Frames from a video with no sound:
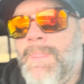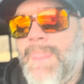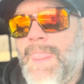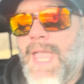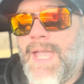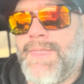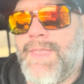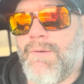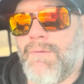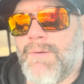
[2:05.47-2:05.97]

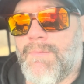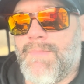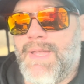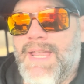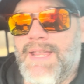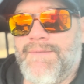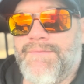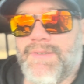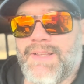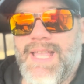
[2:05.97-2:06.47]
and they were
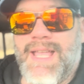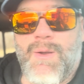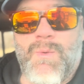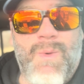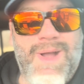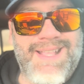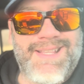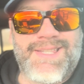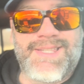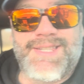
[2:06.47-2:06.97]
made for like
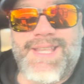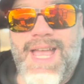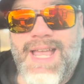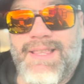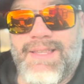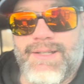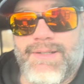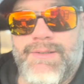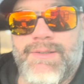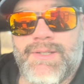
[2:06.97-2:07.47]
wet
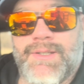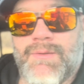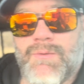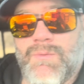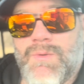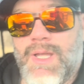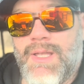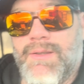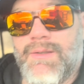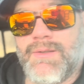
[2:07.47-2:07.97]
silage
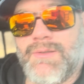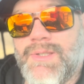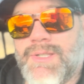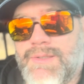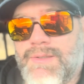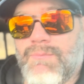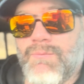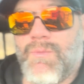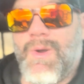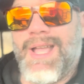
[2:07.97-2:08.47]

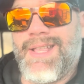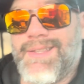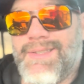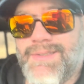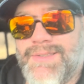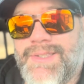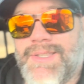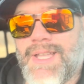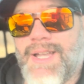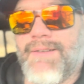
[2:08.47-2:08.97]
and wet
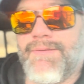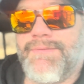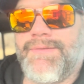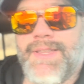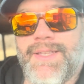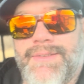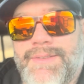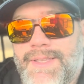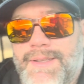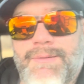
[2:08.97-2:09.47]
stuff
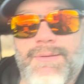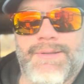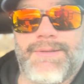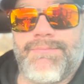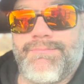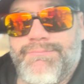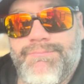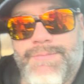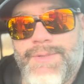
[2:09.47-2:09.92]
that they would